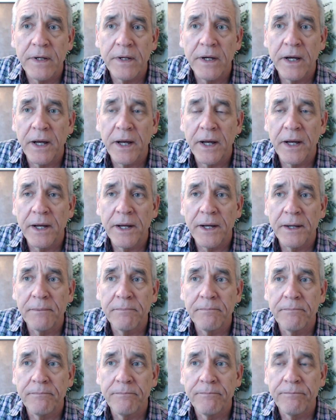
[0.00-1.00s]

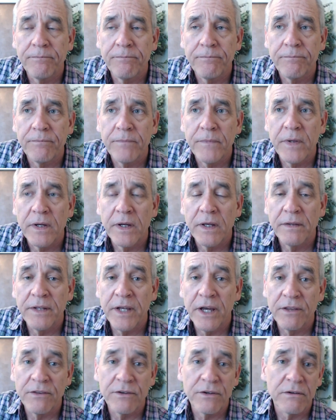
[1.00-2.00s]
Um,
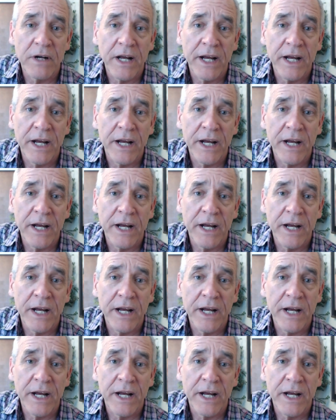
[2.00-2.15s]
the other,